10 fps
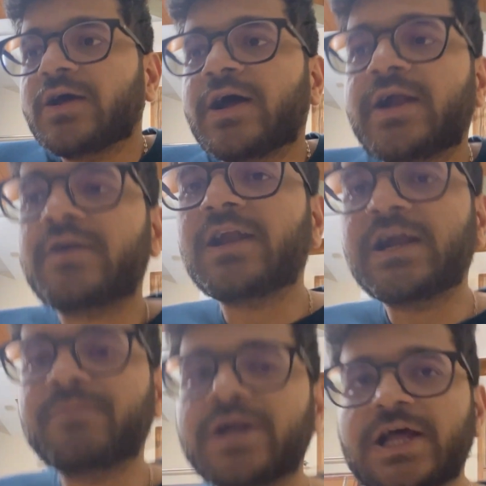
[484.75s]
And
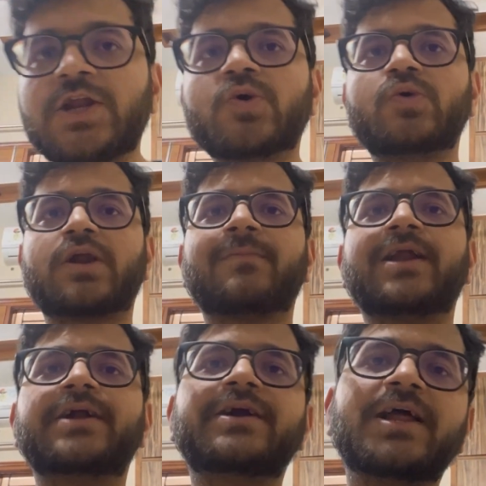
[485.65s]
let me tell you,
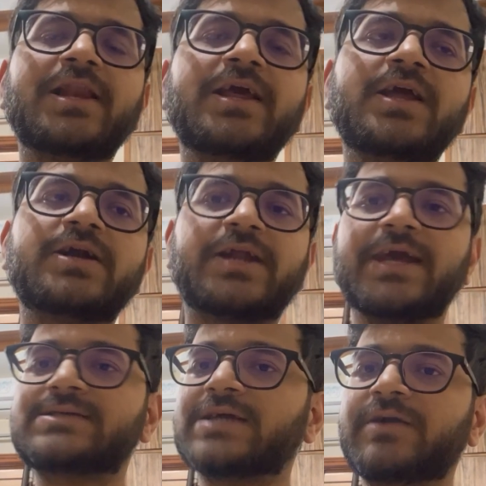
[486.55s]
IIIT Delhi
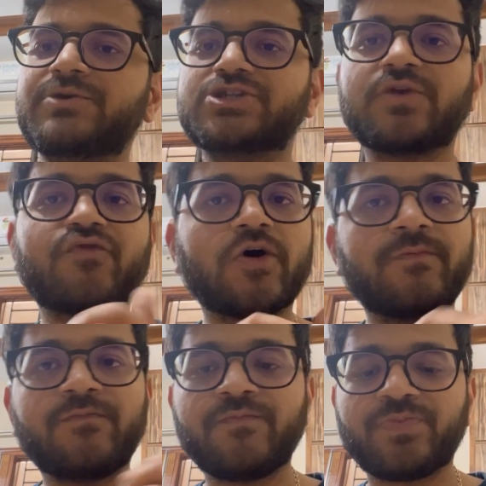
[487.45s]
takes admission
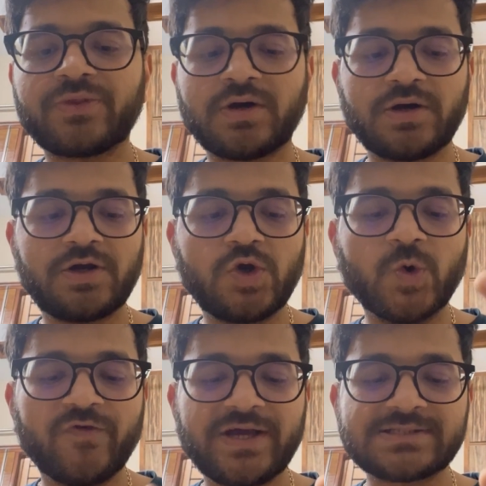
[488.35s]
from the
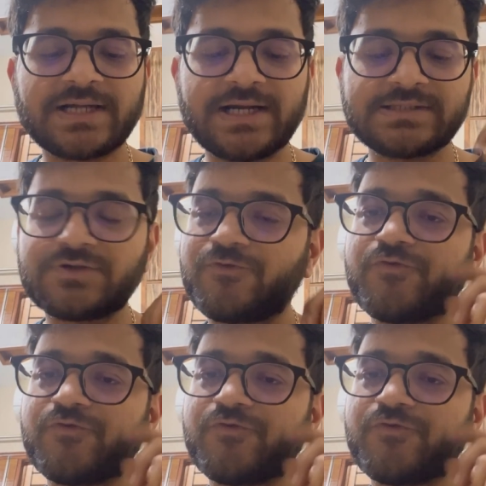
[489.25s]
two ways, that is,